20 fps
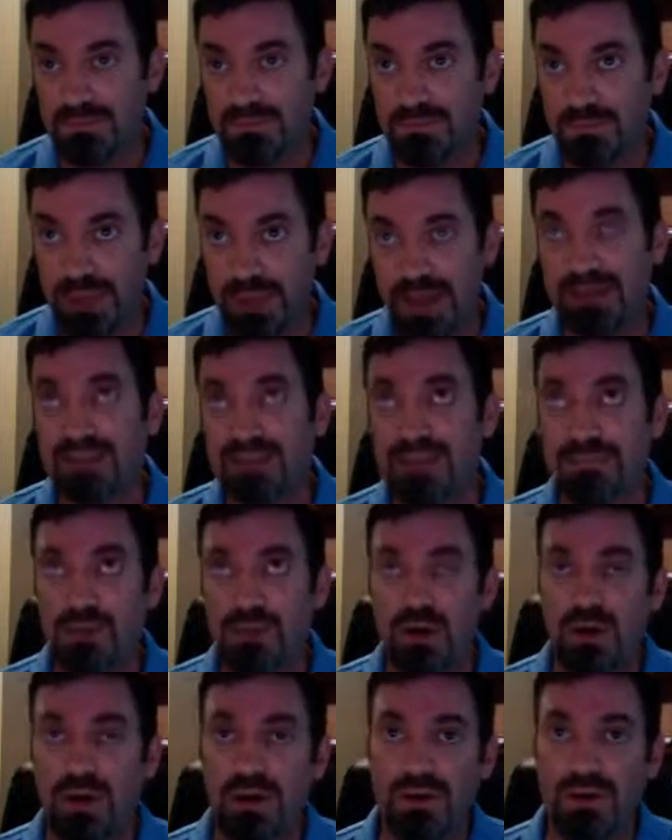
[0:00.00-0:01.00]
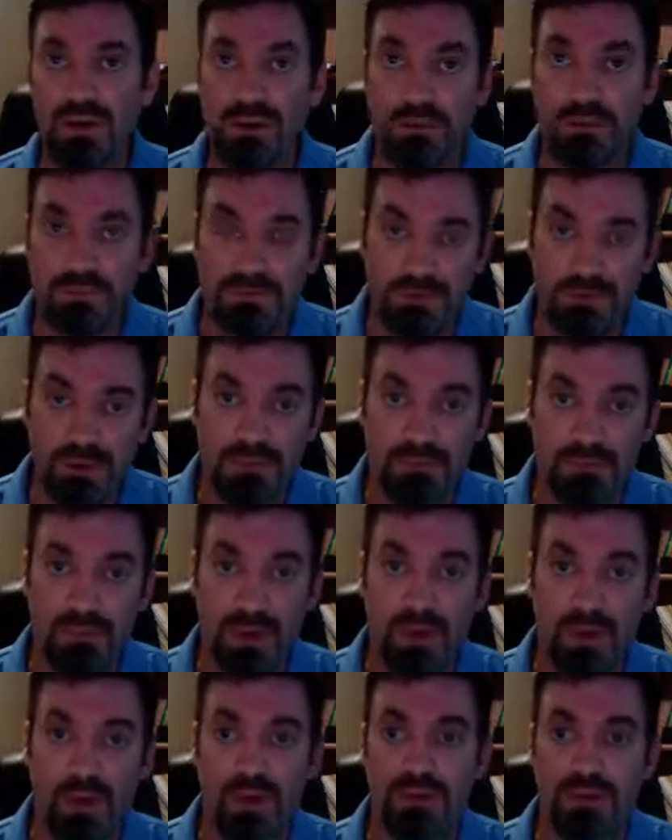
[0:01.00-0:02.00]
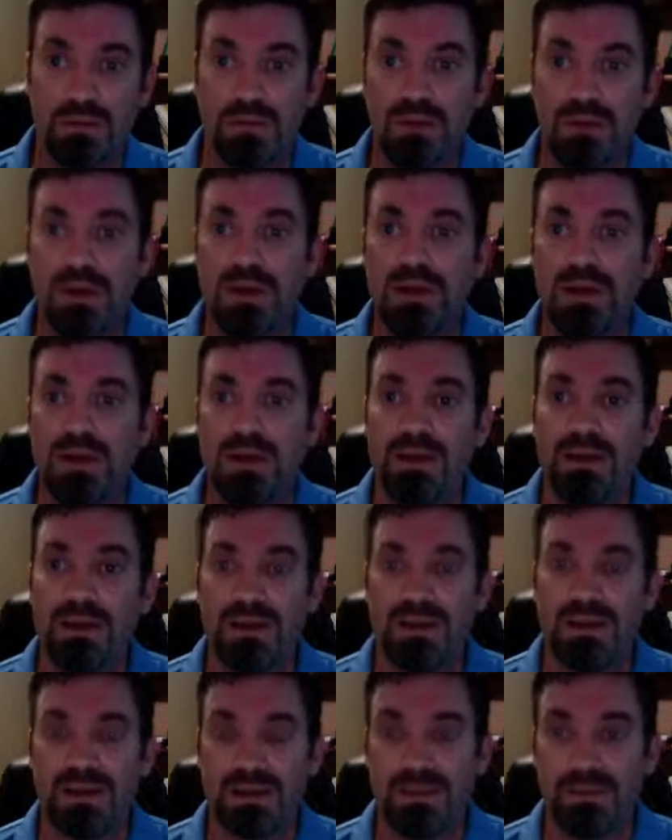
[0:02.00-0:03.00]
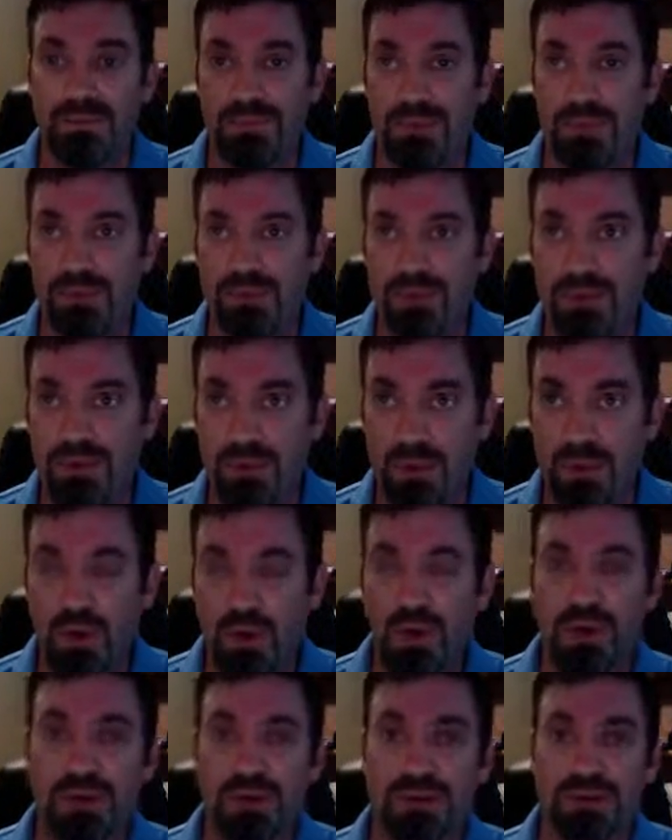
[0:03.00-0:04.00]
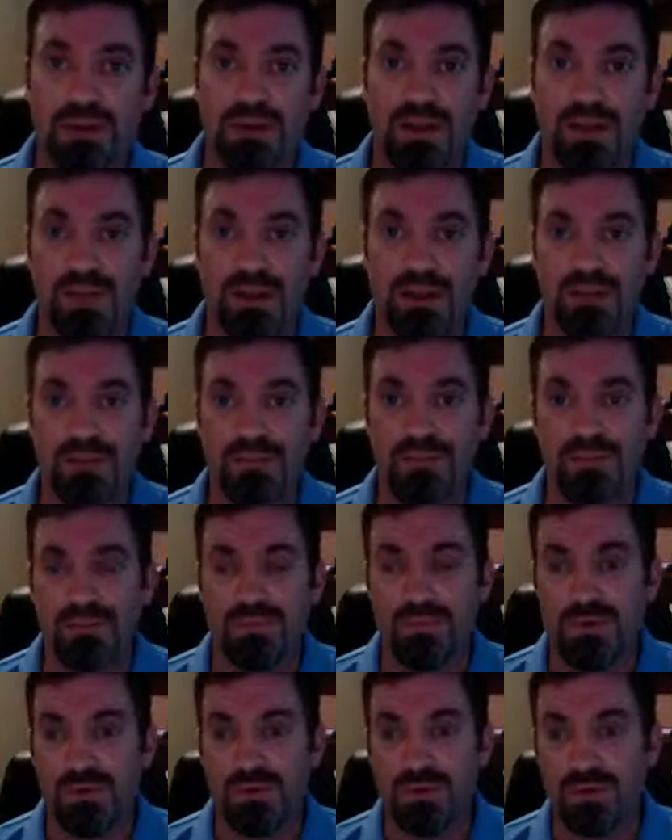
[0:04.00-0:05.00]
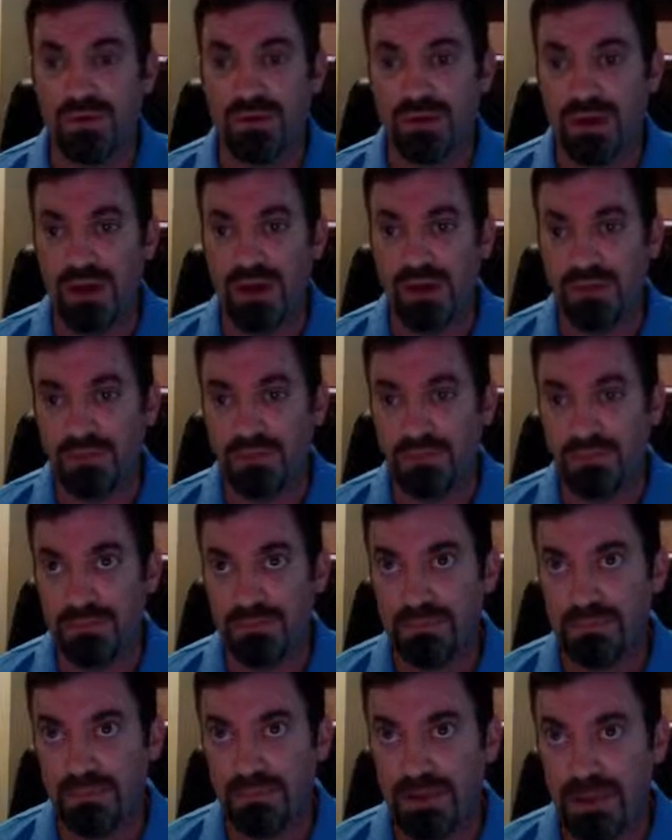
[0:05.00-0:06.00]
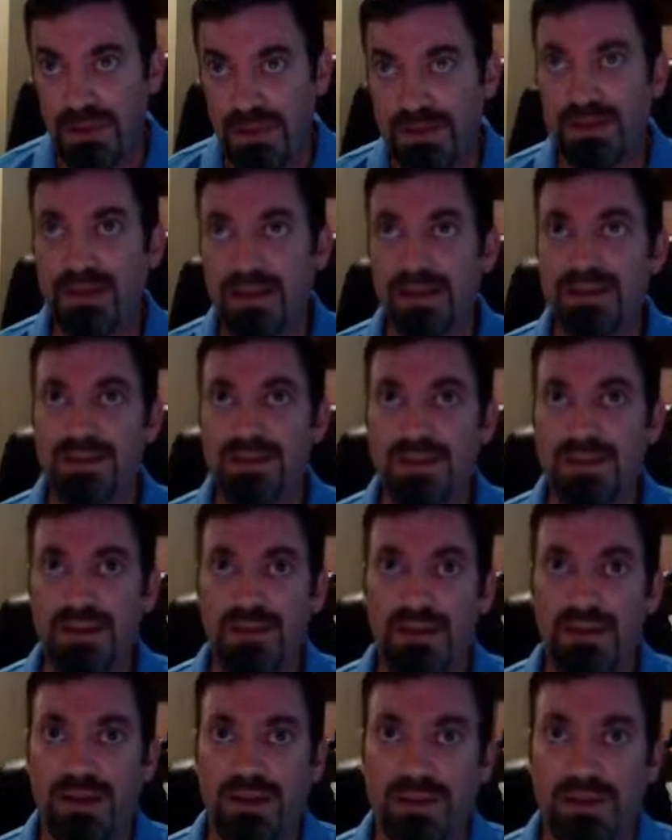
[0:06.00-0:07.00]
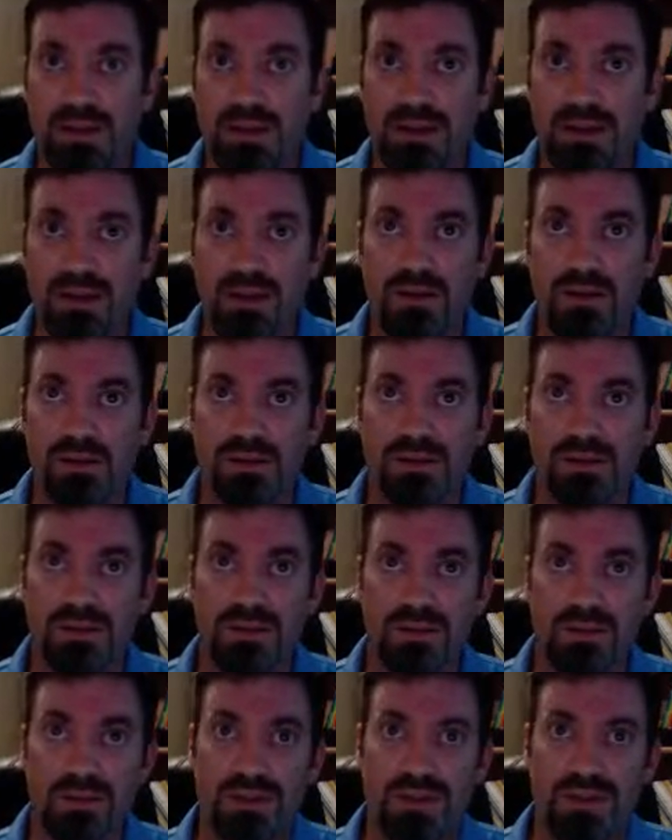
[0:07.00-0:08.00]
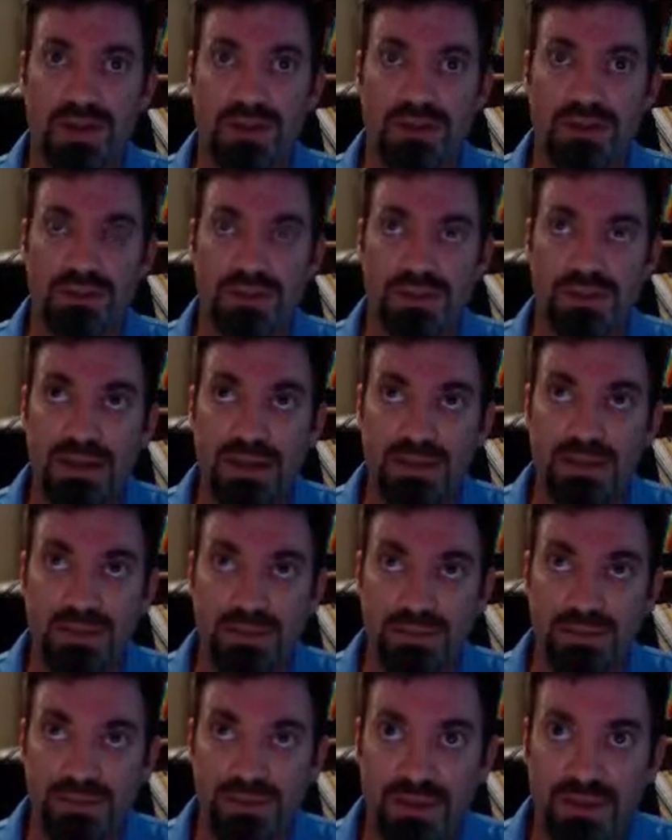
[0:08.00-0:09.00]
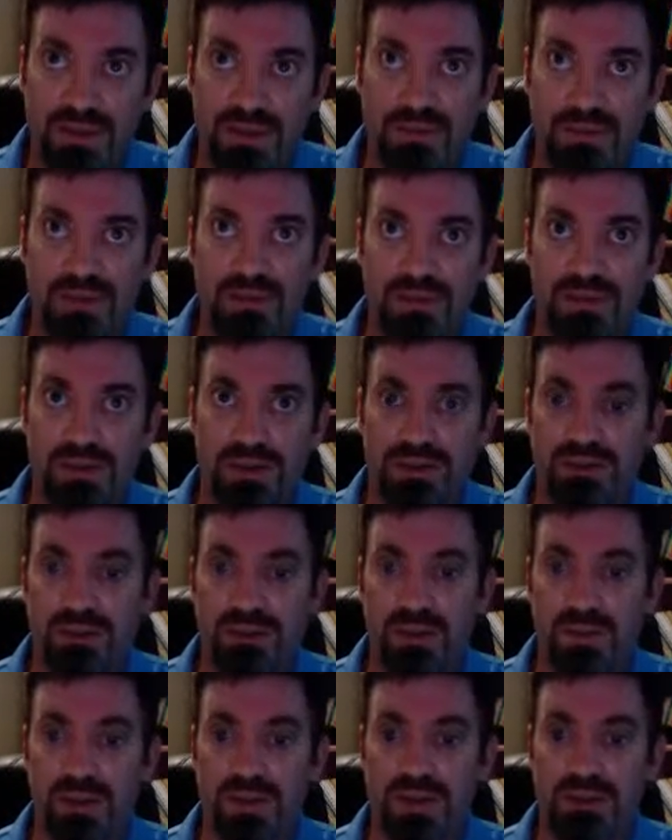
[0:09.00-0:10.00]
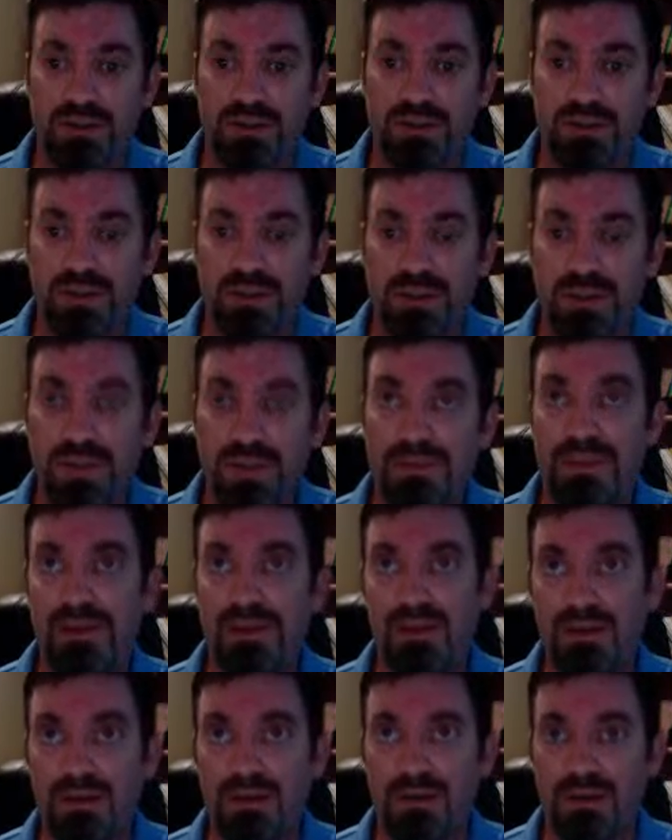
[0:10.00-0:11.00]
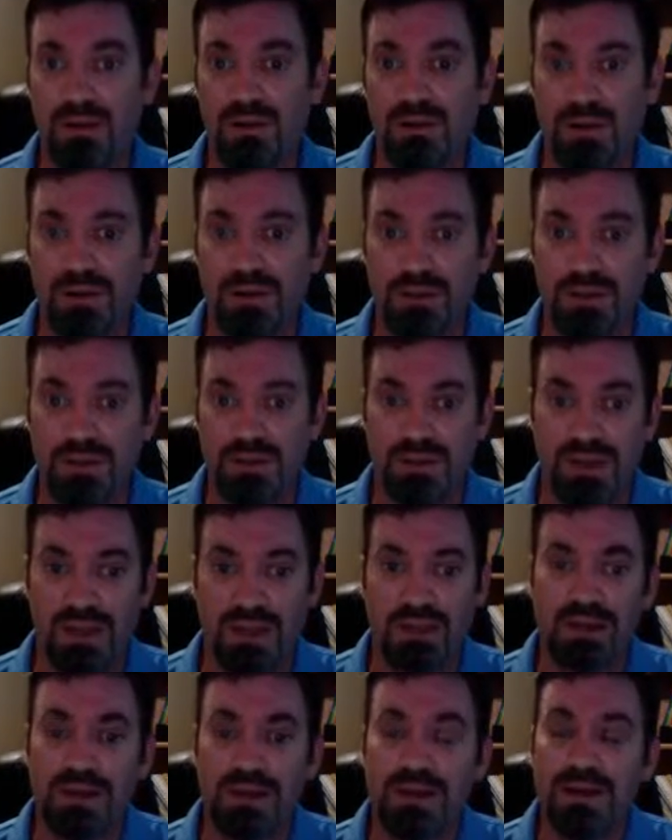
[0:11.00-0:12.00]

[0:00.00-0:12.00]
basketball or football, except there's no balls and you're not playing against anybody else, and there's not danger of injury so much, so maybe they aren't all that much alike.